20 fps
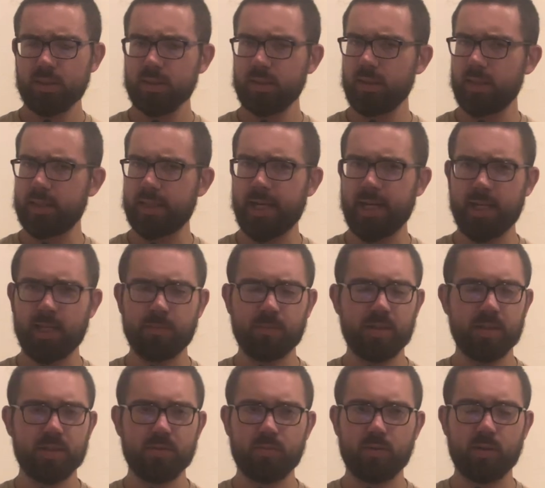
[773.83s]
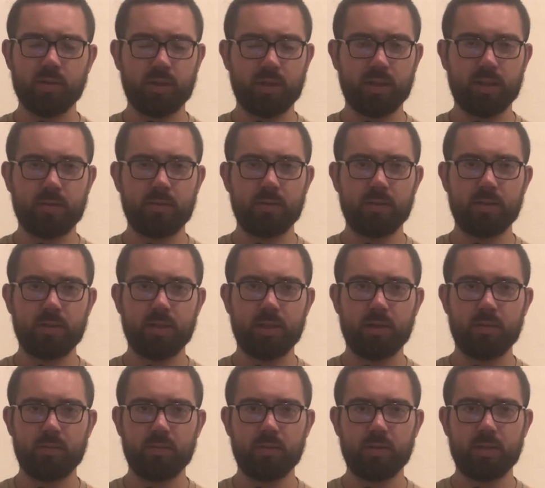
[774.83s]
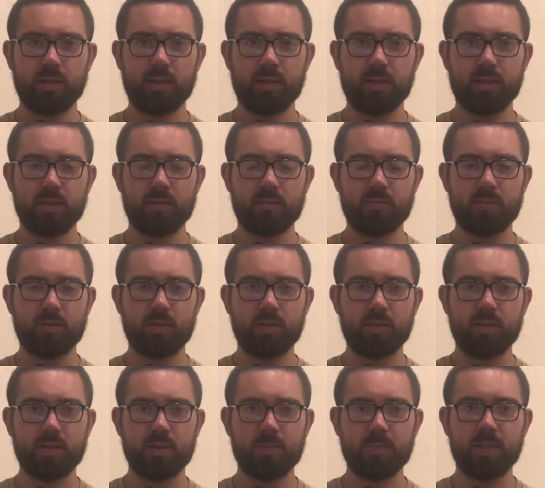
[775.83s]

a game, it's really just